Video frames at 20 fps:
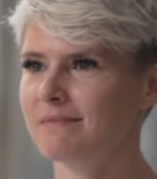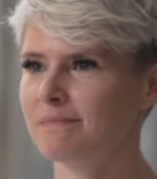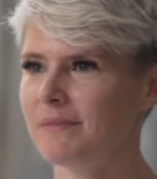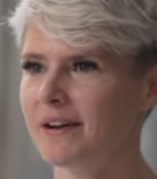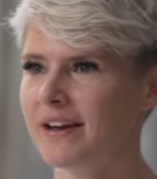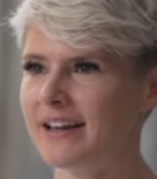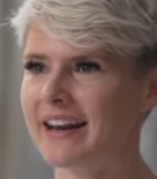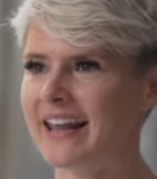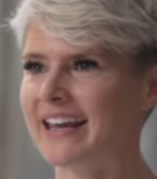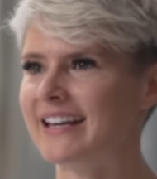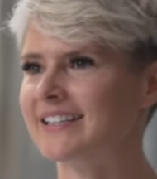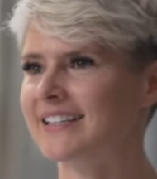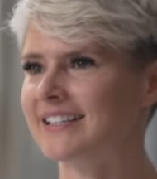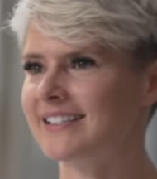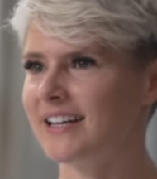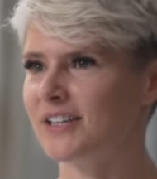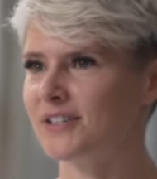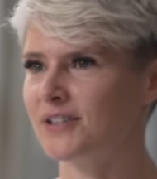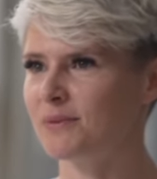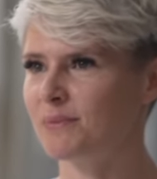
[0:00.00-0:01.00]
my later
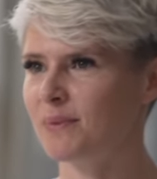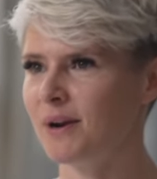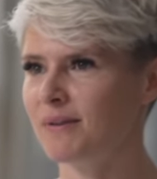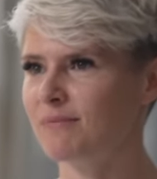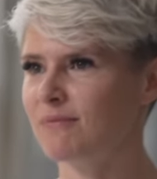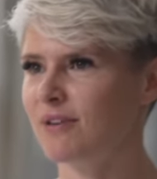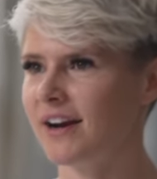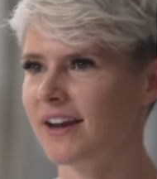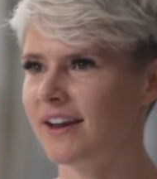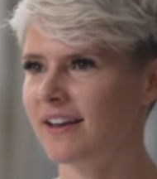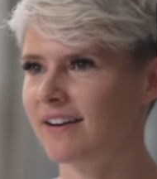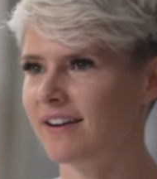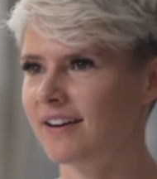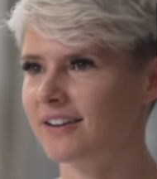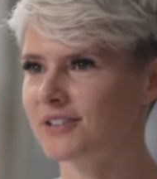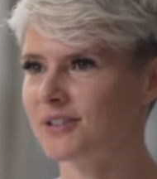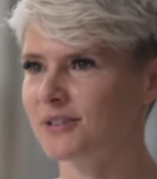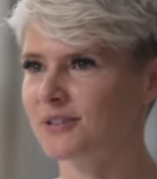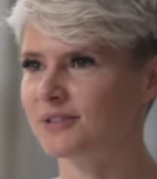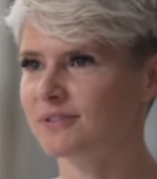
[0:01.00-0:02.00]
session while I'm writing an
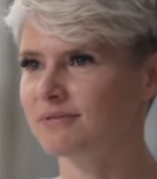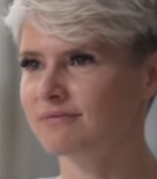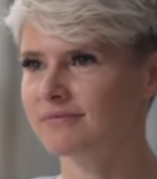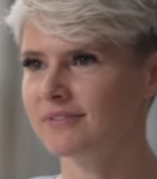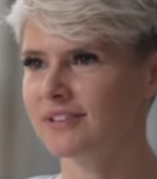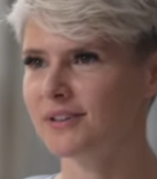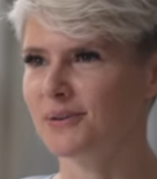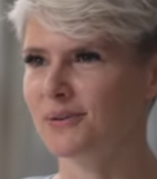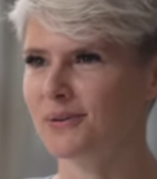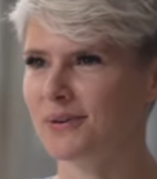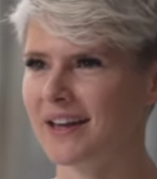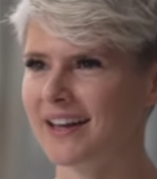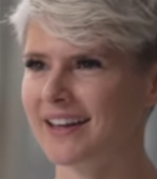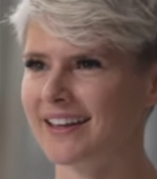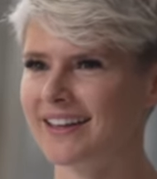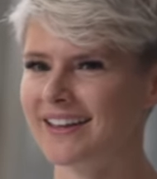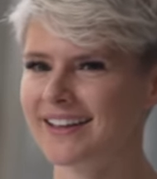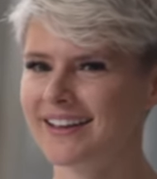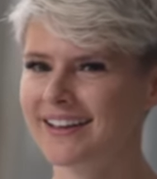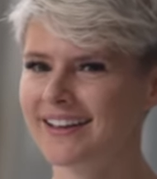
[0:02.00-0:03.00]
article, or
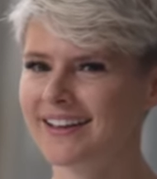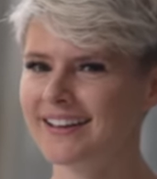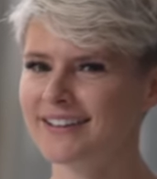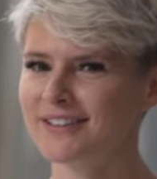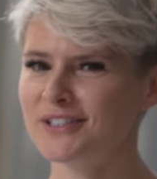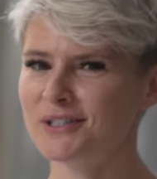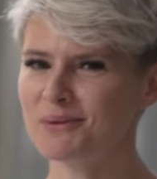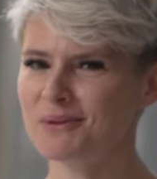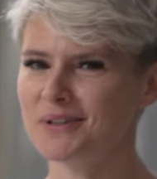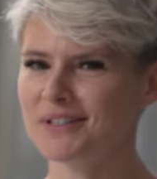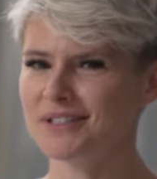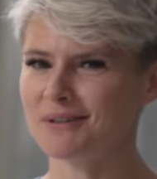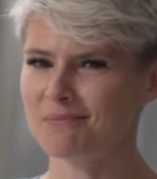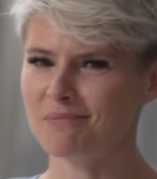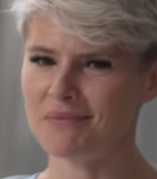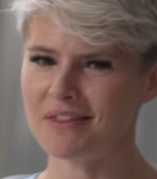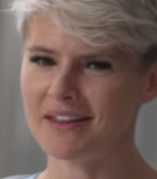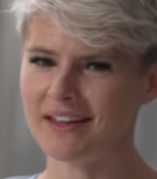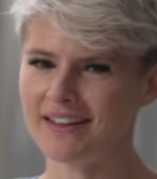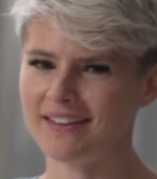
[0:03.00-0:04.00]
like doing
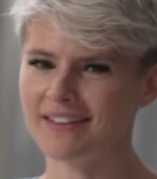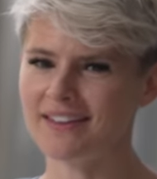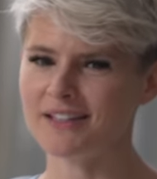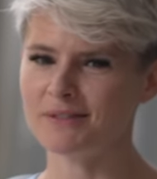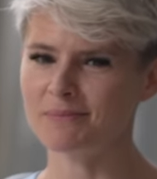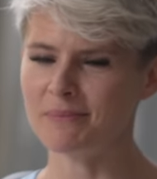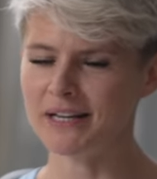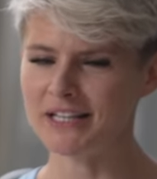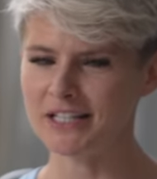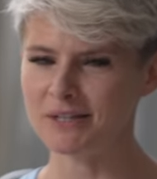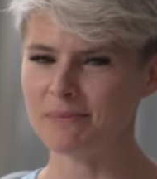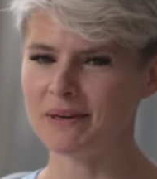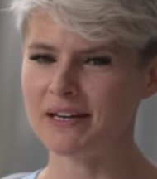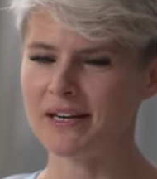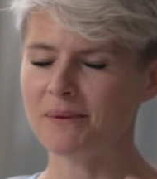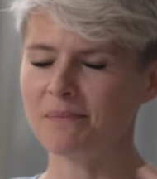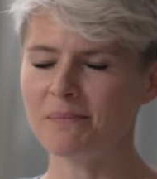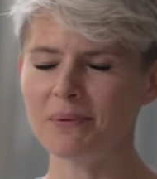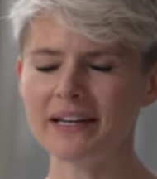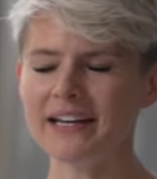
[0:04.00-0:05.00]
something that's meant to be
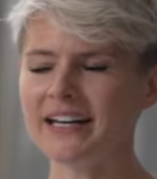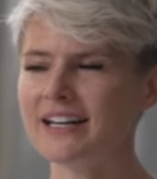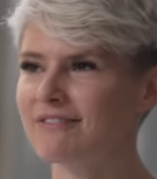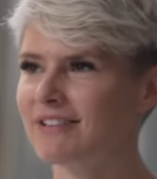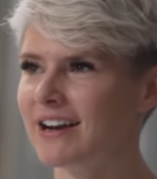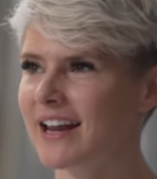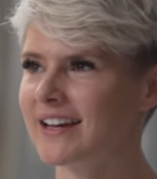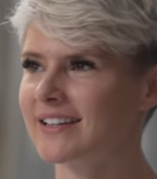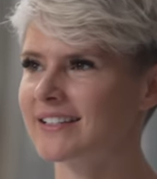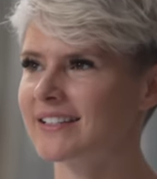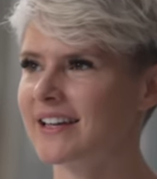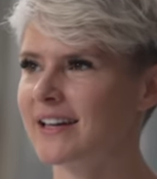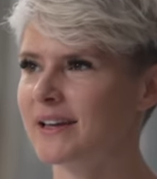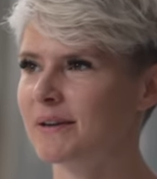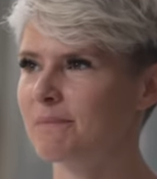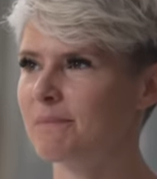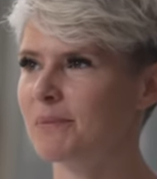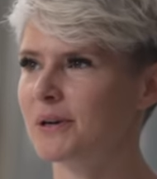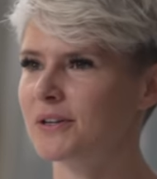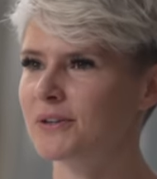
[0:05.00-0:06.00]
completely
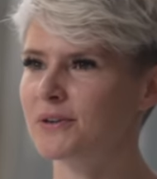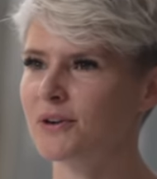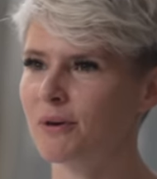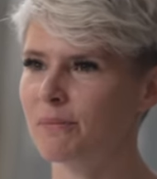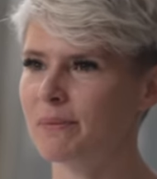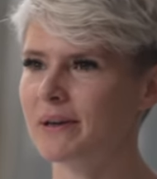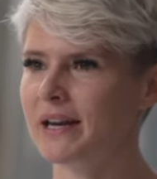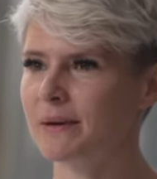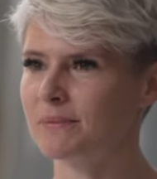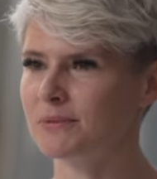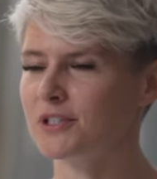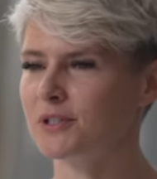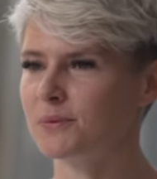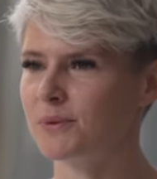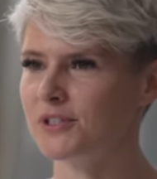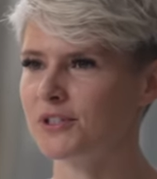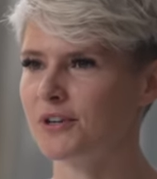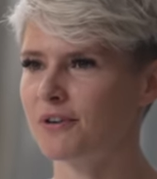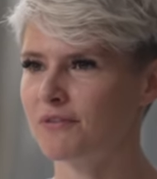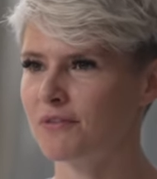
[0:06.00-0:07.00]
relaxing, but not being able to
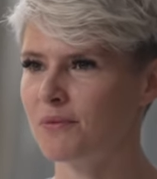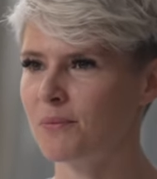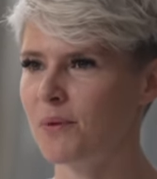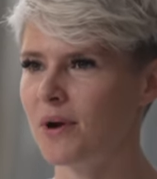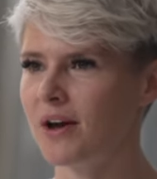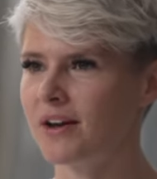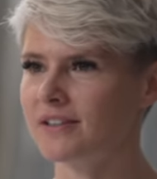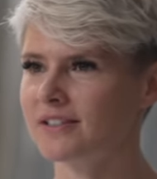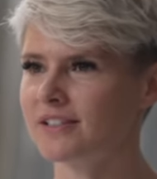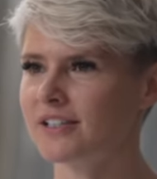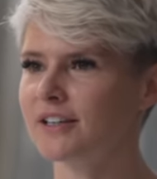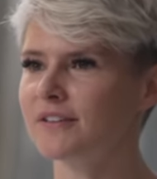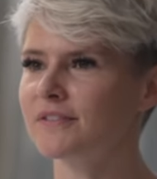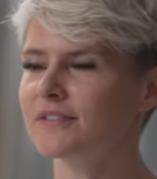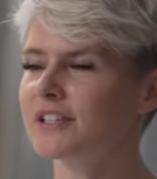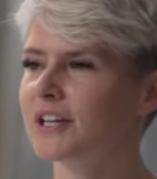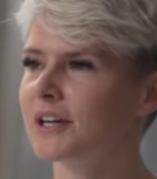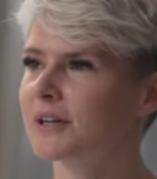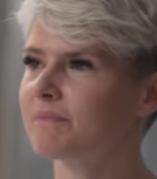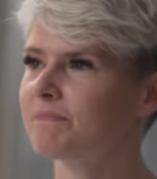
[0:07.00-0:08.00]
switch off from work stuff.
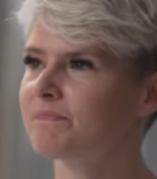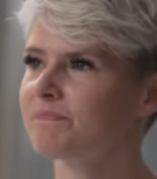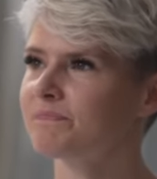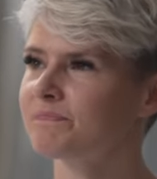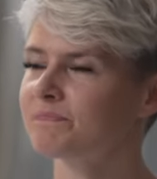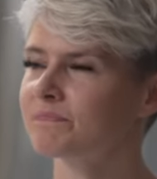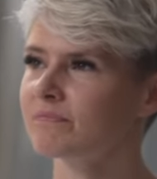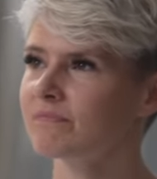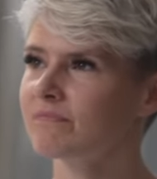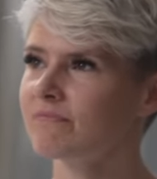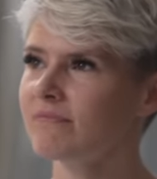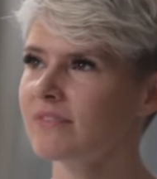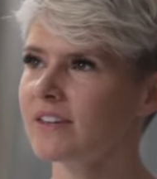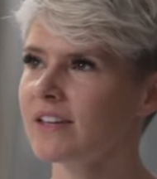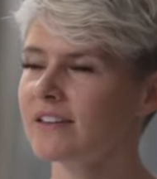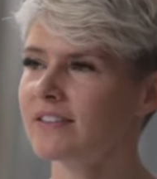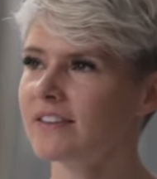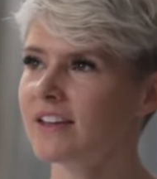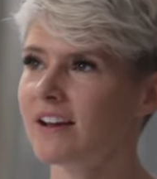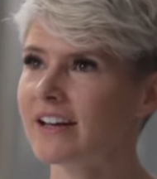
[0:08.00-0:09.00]
So
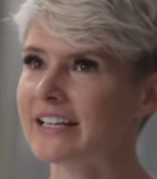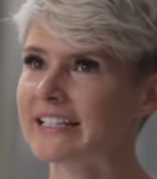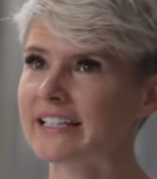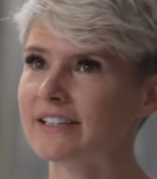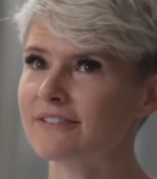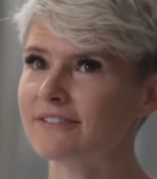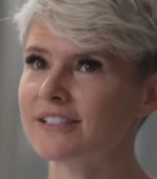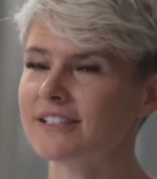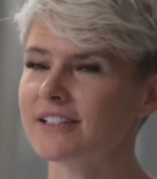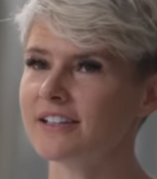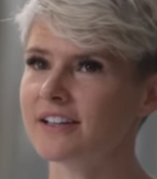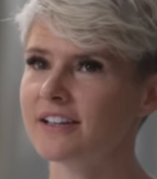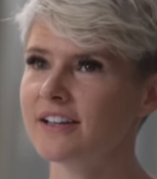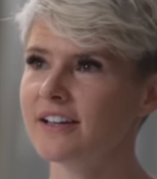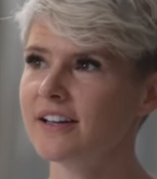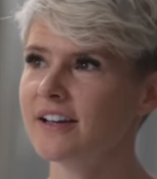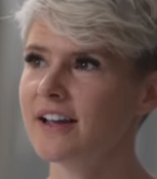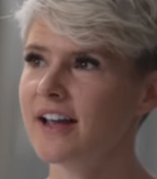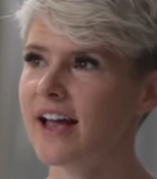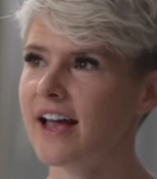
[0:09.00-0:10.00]
the idea is that
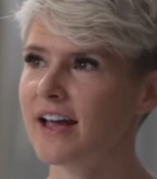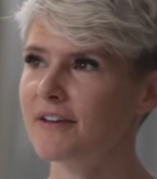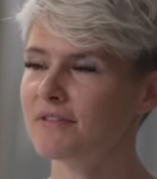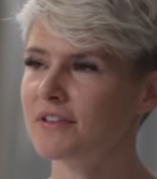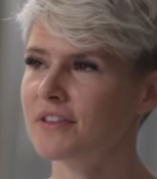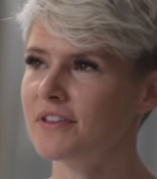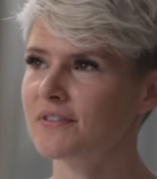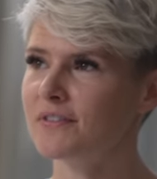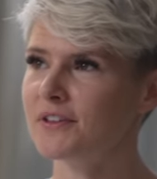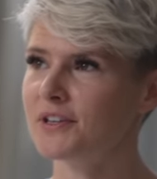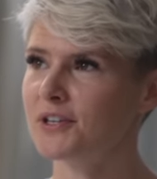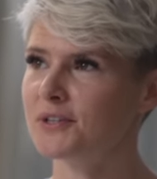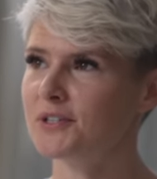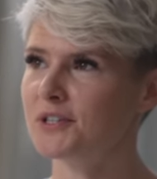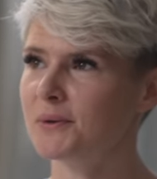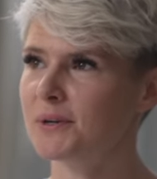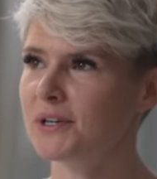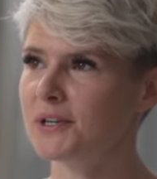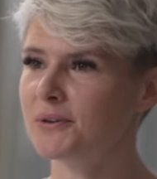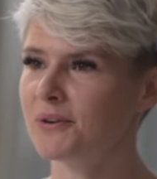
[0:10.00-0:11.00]
everything that you
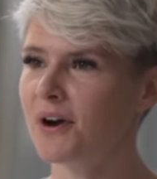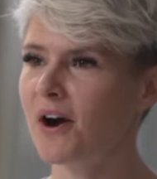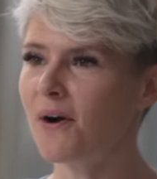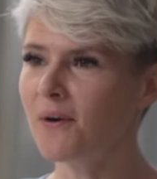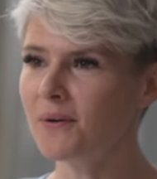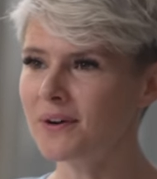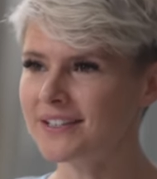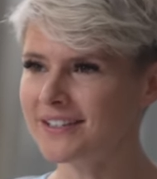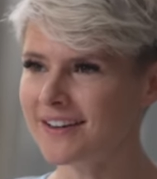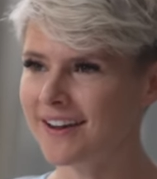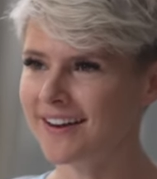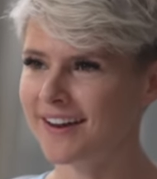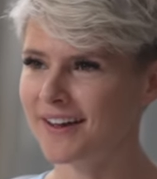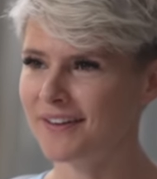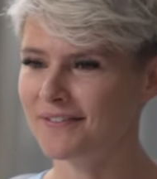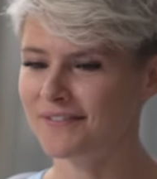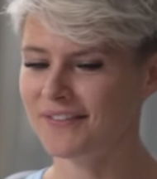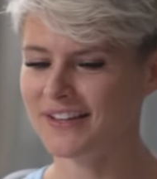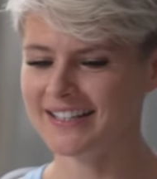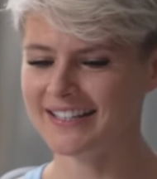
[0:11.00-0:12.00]
do in your whole entire
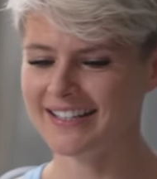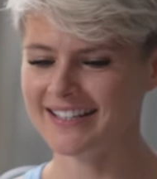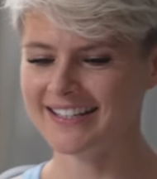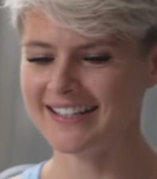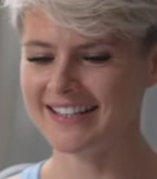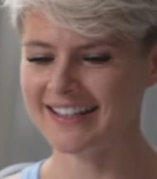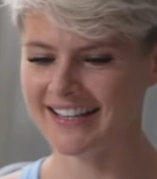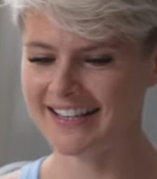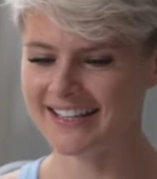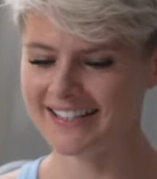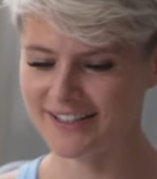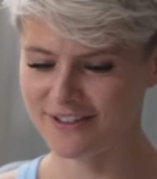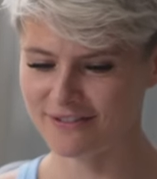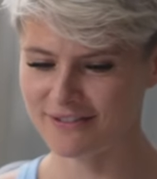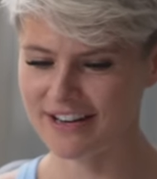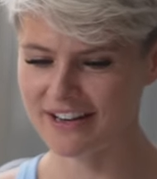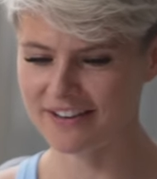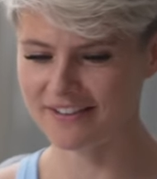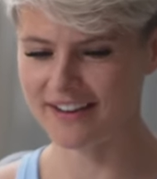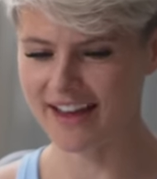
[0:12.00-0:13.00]
life fits into these
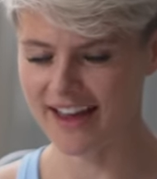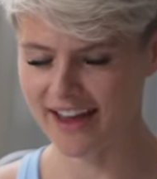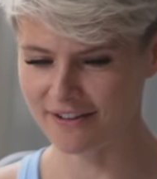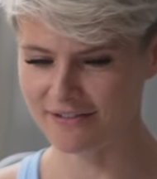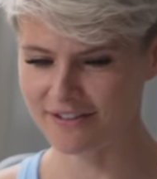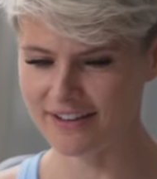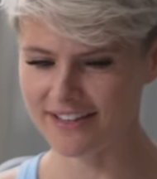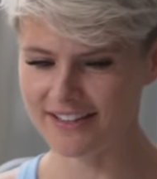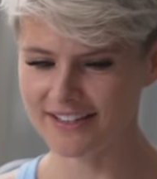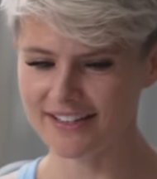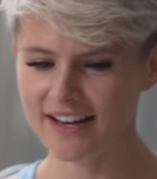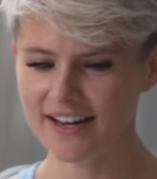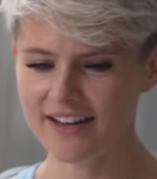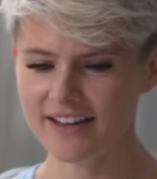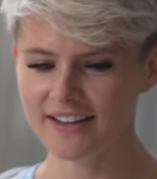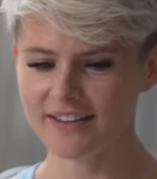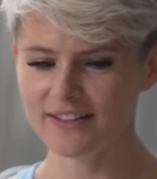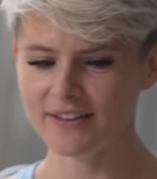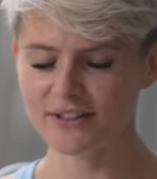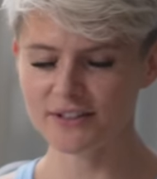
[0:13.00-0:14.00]
three areas.
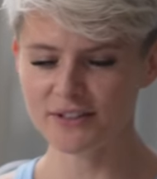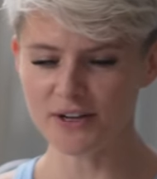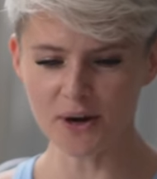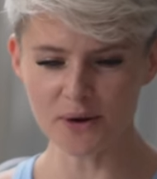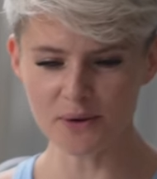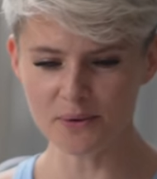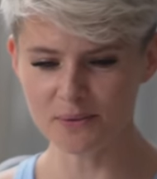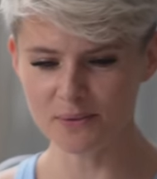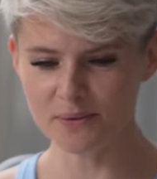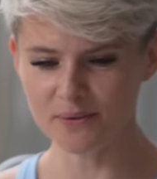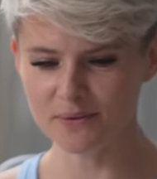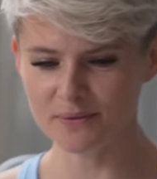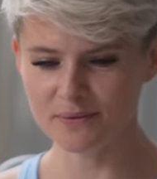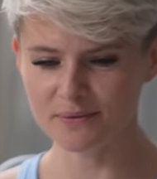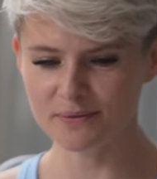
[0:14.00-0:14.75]
There's no